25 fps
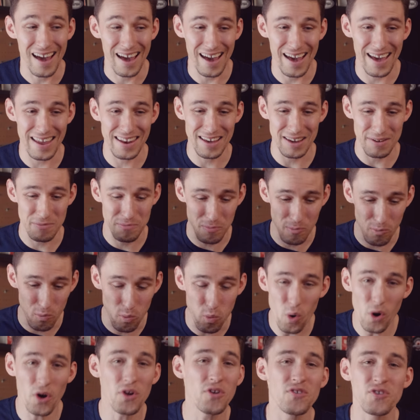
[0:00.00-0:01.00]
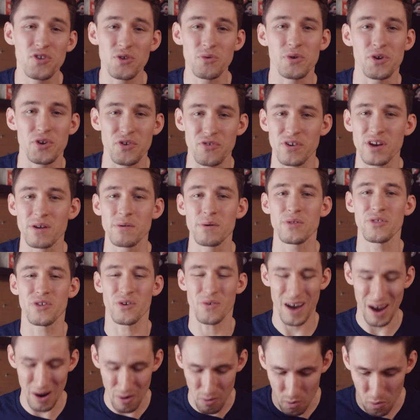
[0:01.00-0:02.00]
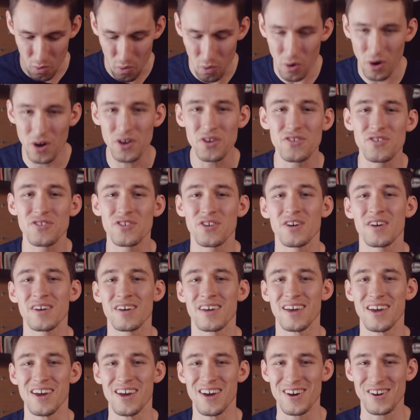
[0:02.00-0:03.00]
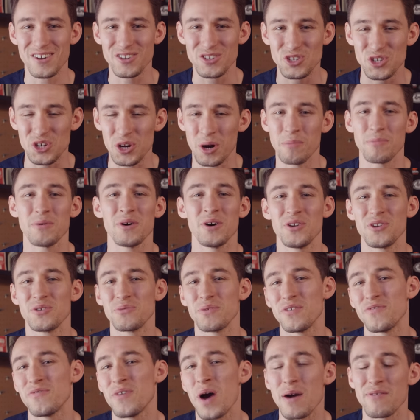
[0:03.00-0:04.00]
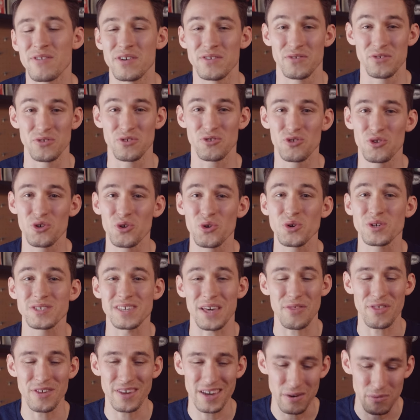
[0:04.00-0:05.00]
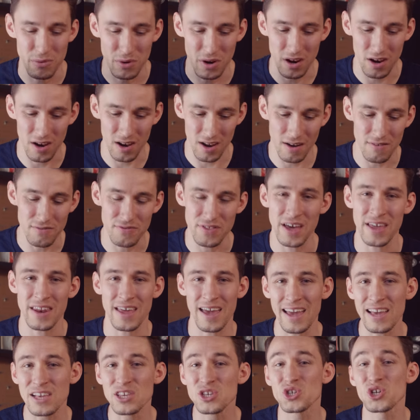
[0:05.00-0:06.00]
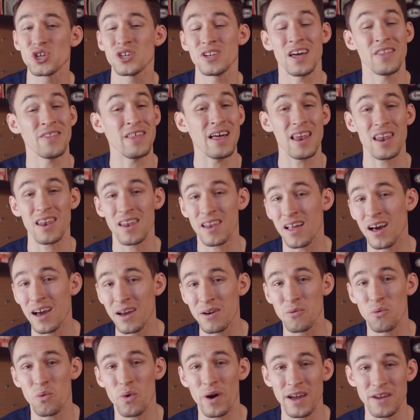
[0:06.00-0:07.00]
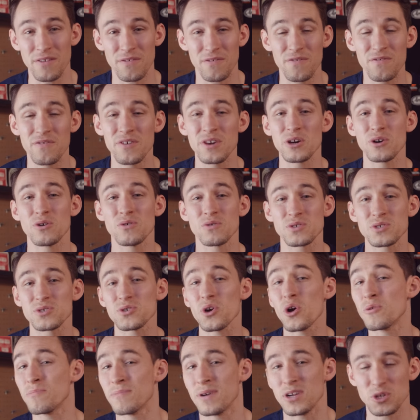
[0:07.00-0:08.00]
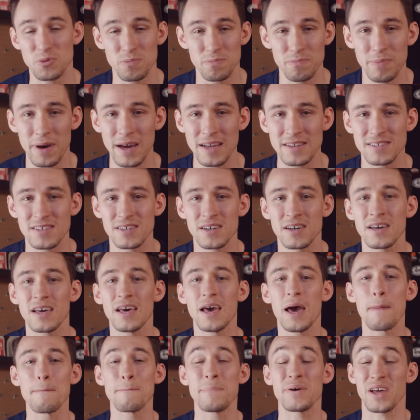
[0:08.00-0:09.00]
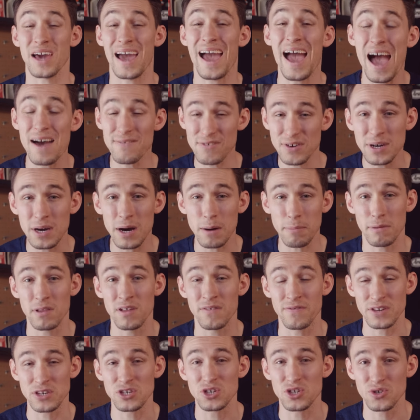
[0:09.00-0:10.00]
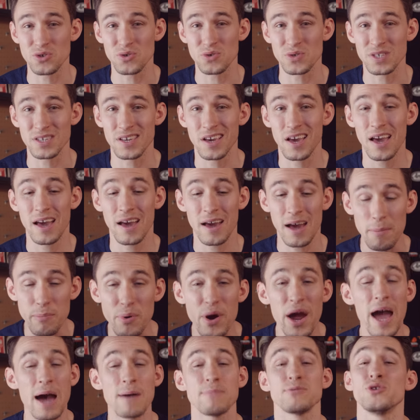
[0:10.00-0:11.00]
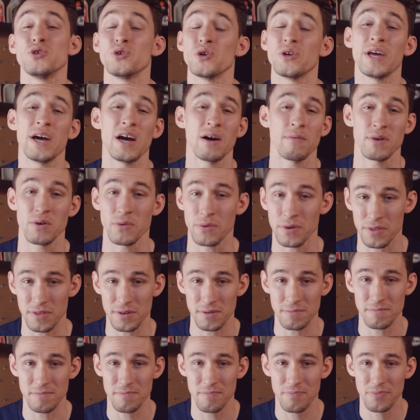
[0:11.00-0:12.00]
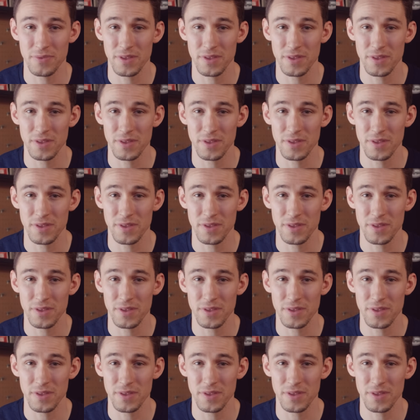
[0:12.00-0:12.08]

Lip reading: And I want to agree with you. I want to jump onto a 500 too because I think I would love that engine and that lightweight feel so much better, but I have a couple of issues. Perhaps you could help me with them.